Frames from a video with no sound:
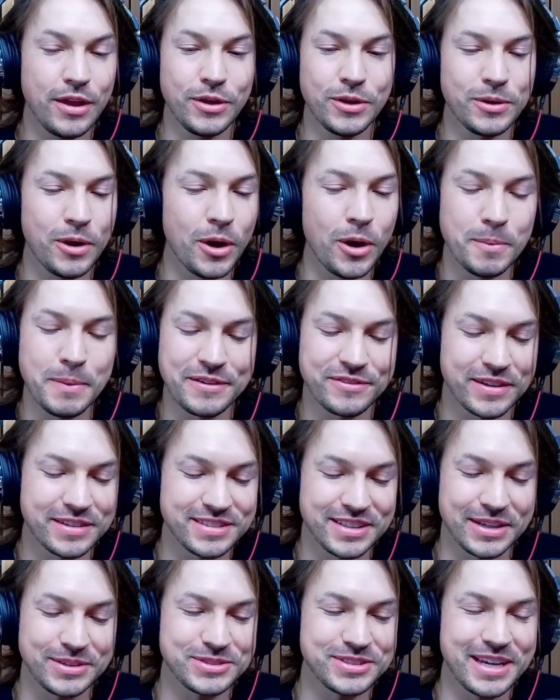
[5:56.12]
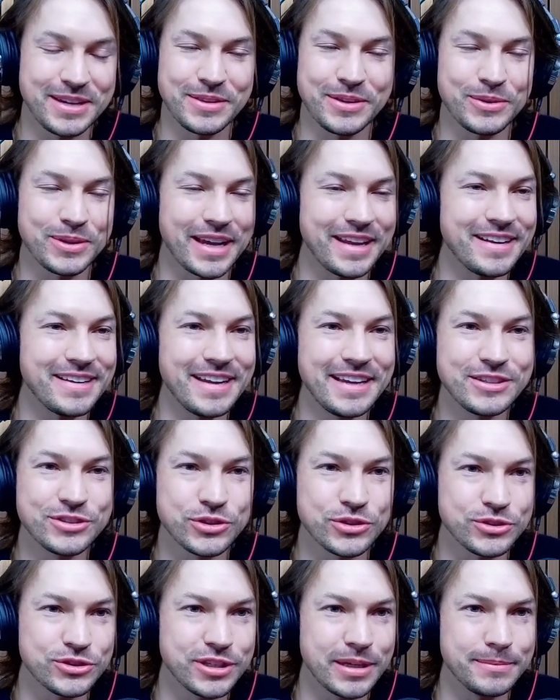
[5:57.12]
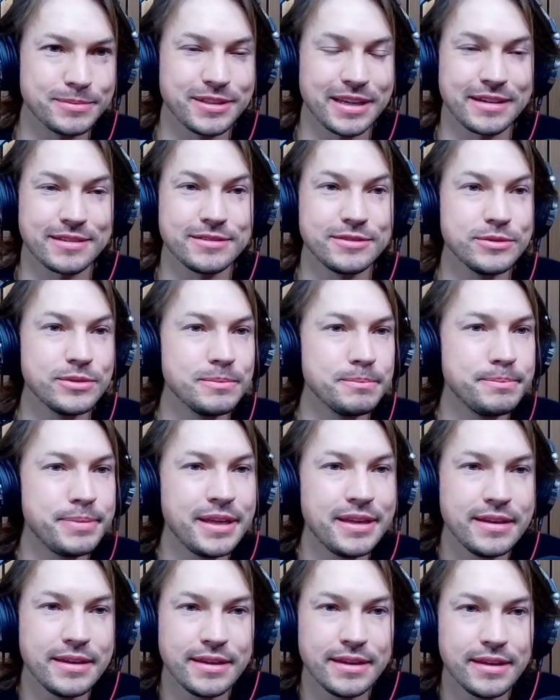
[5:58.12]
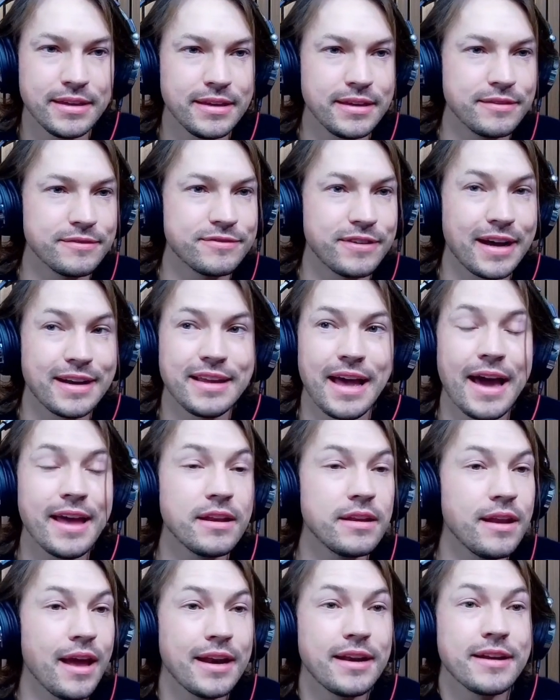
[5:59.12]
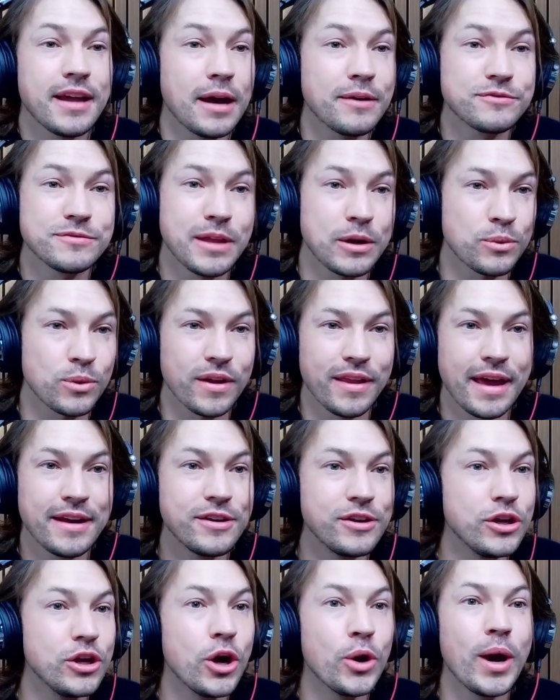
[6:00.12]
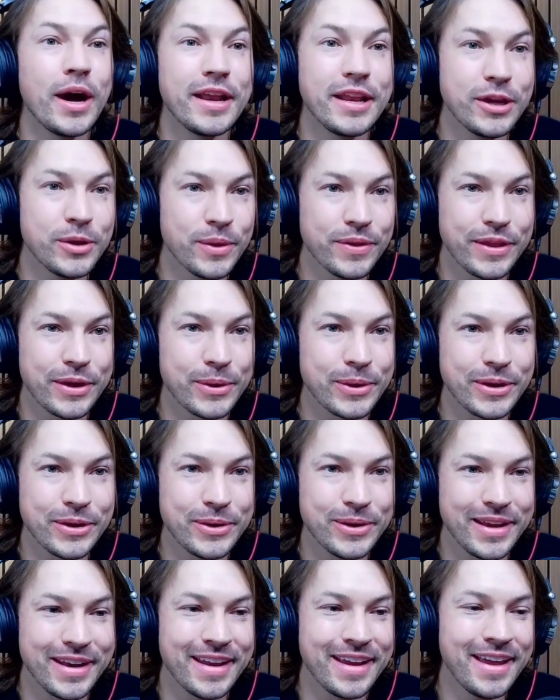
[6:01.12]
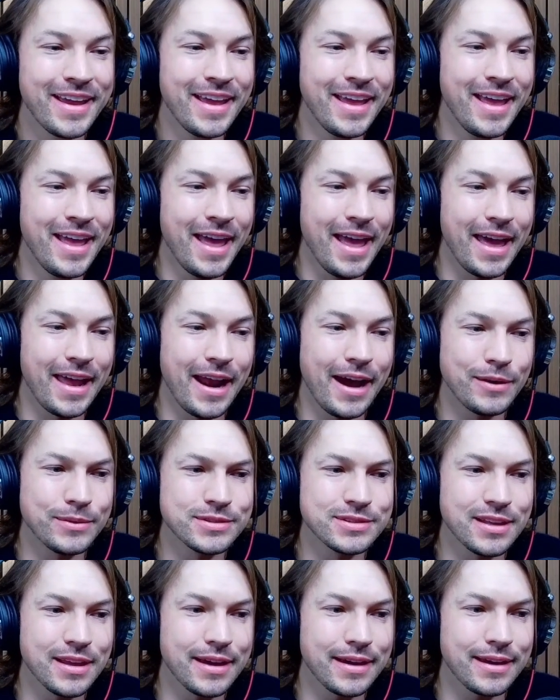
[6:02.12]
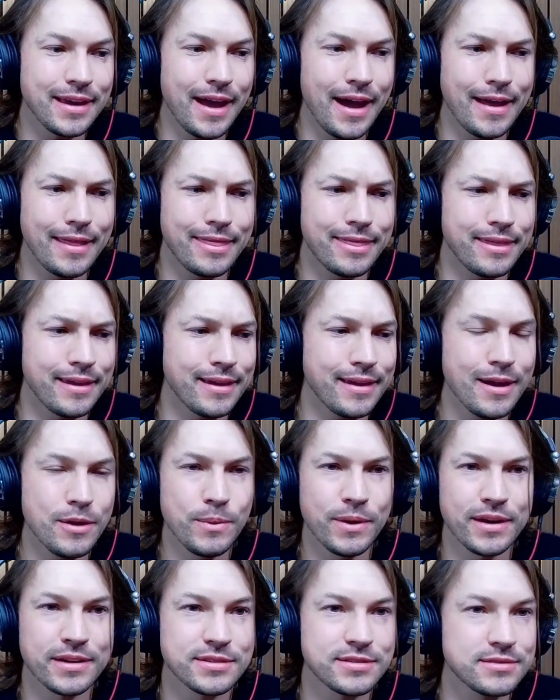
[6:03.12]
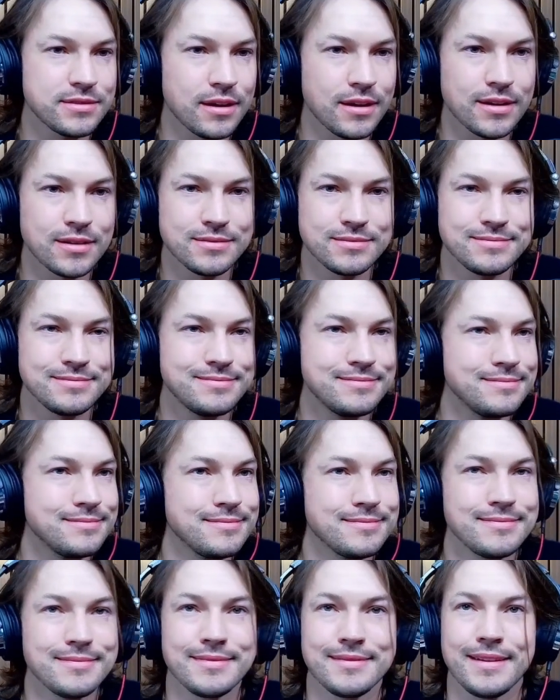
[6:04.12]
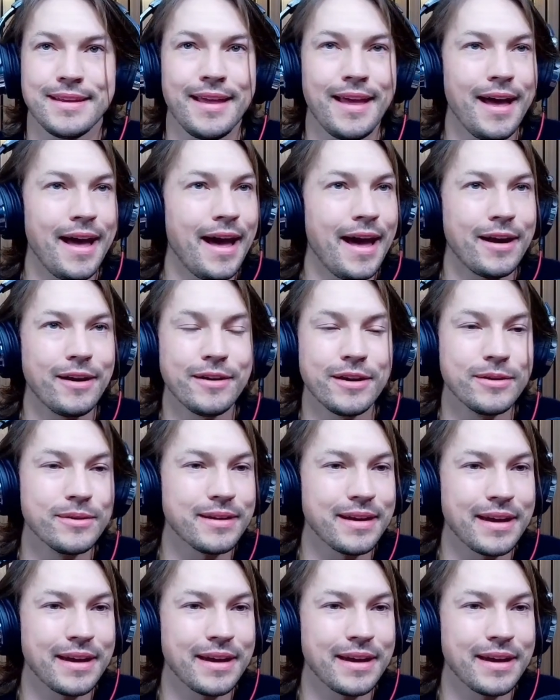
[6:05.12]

all my friends, like I was saying, they were getting internships, like doing PE and I didn't come from that world. I had no idea what they were doing. And I was like, I think I want to start, I don't know, a